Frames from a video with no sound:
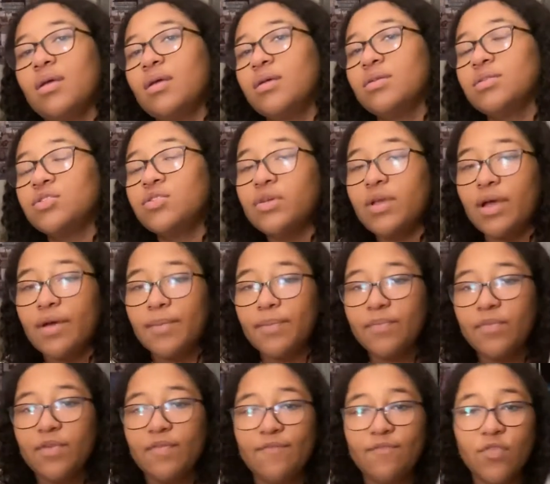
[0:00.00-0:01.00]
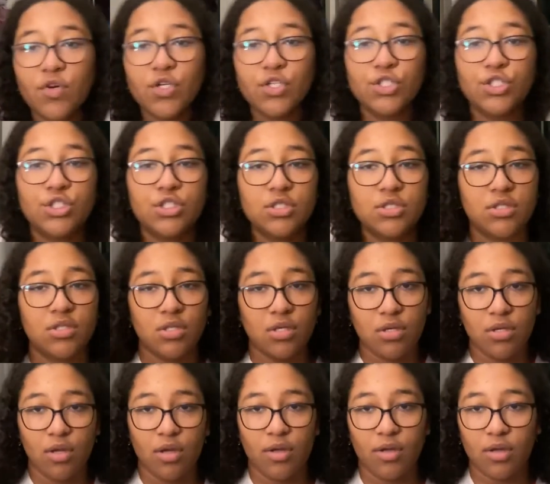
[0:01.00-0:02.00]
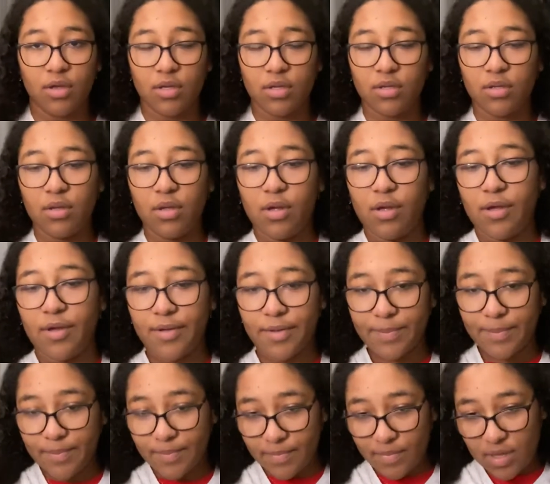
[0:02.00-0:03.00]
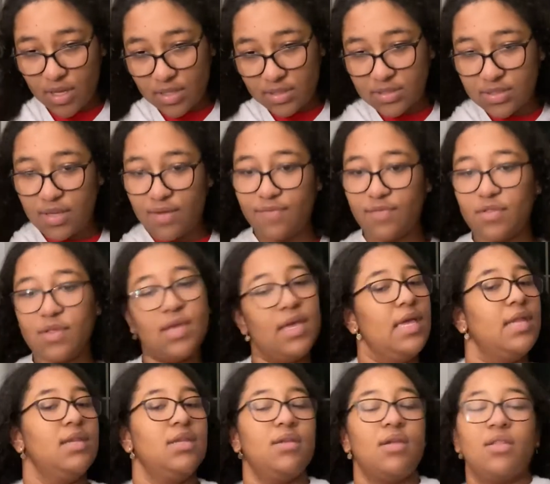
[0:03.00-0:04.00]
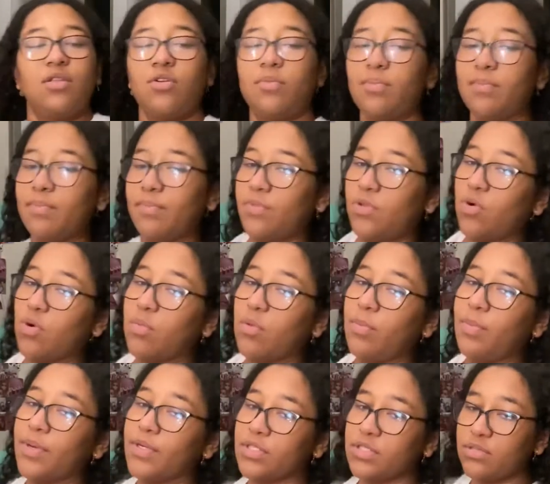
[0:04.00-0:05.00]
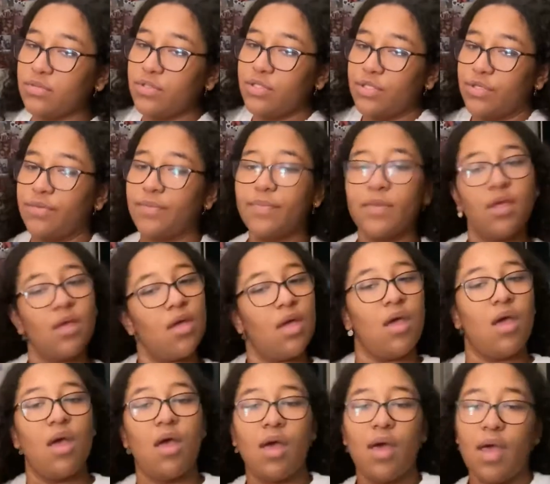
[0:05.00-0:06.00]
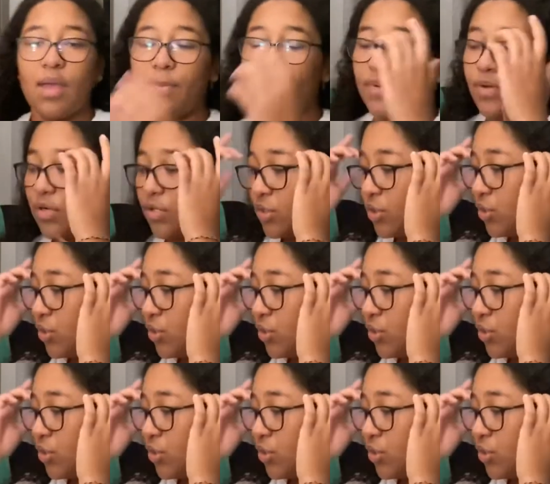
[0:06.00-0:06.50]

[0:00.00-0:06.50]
So yeah. First, as I feel like any other normal person would do, I put on